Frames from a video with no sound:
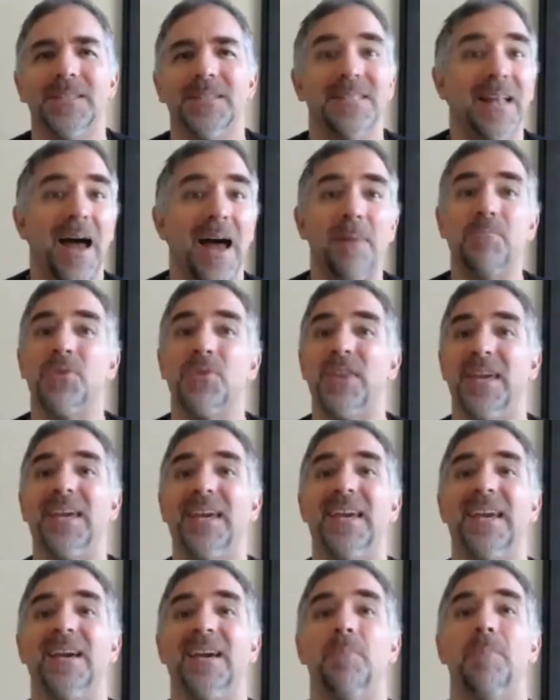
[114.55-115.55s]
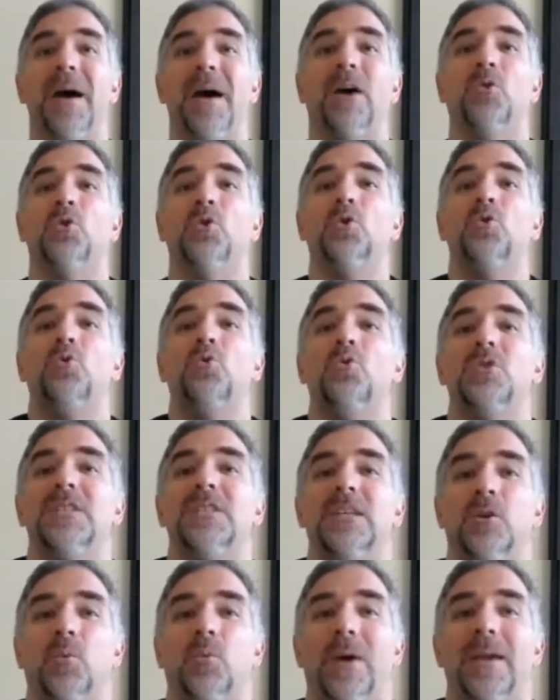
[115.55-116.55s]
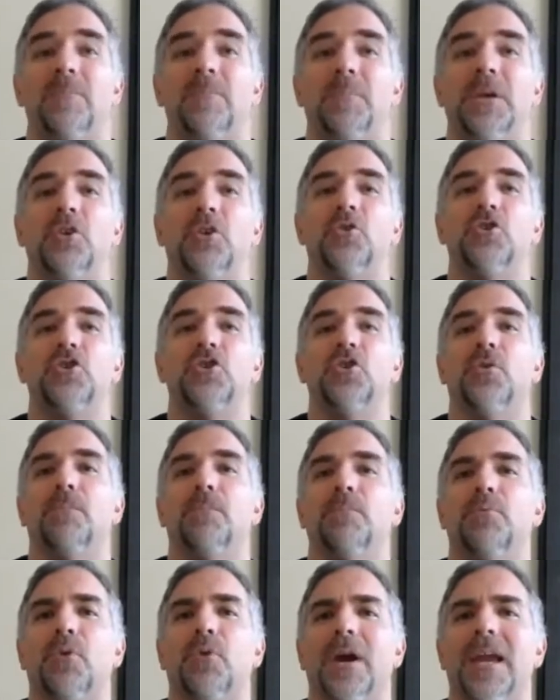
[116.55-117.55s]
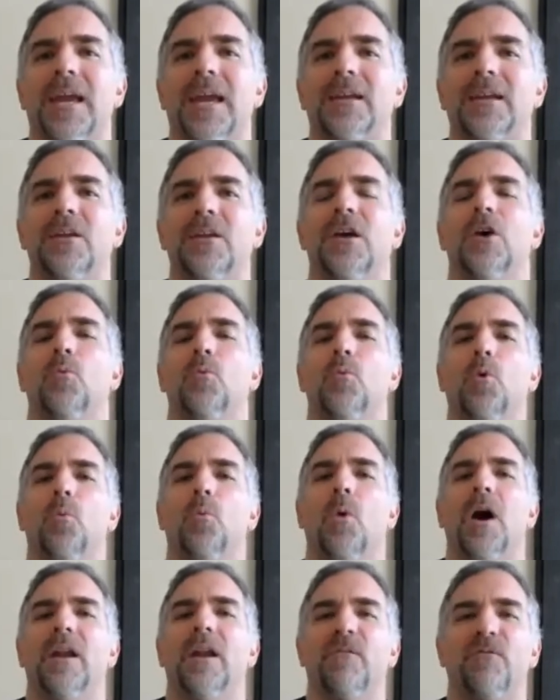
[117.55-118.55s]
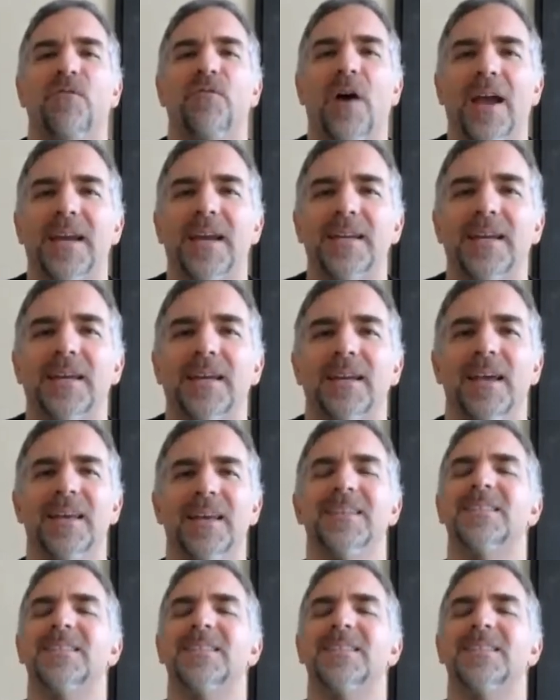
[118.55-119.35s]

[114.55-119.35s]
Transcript: Stop thinking about losing weight because your brain will want to find it.